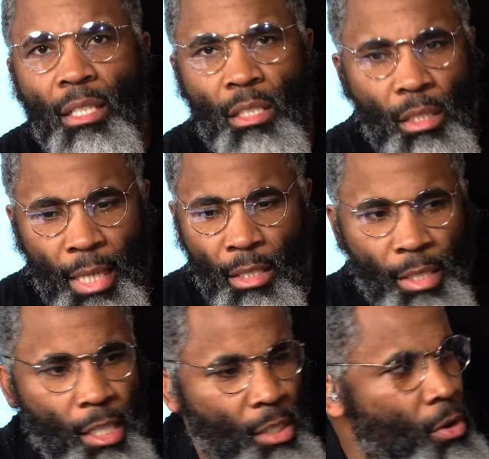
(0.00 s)
like
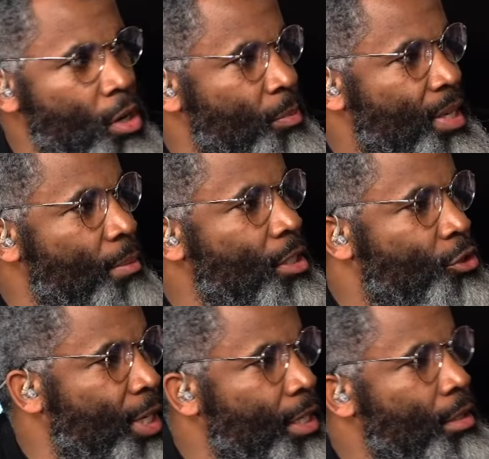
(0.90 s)
serious as far as becoming a
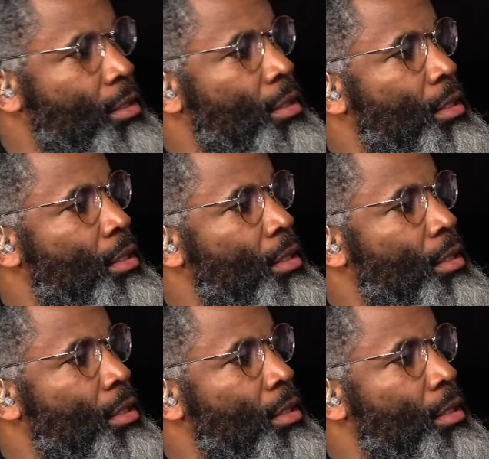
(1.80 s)
trainer,